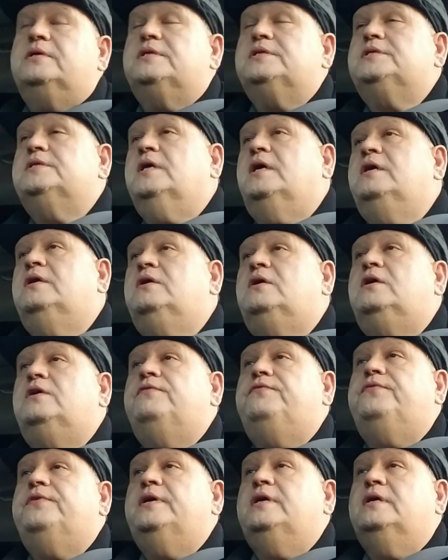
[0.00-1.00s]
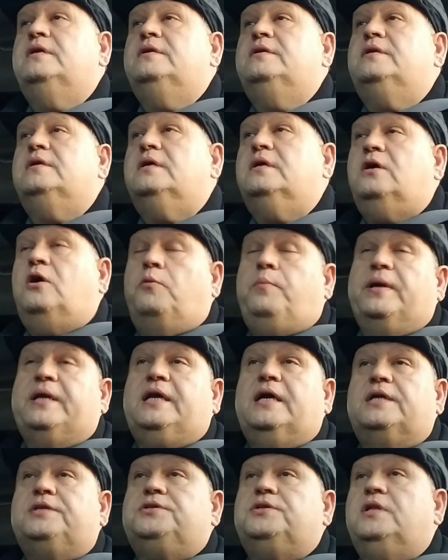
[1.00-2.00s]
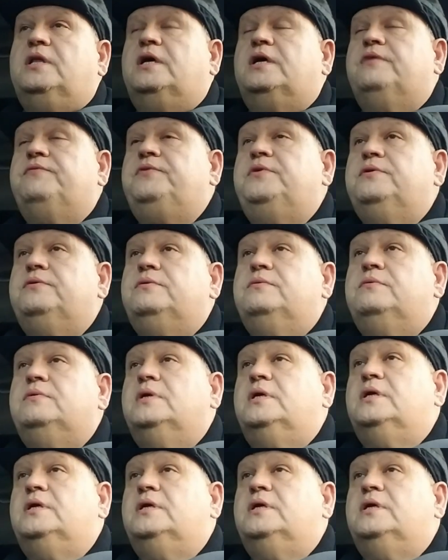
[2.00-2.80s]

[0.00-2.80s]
to sign off and hope I catch a lot of you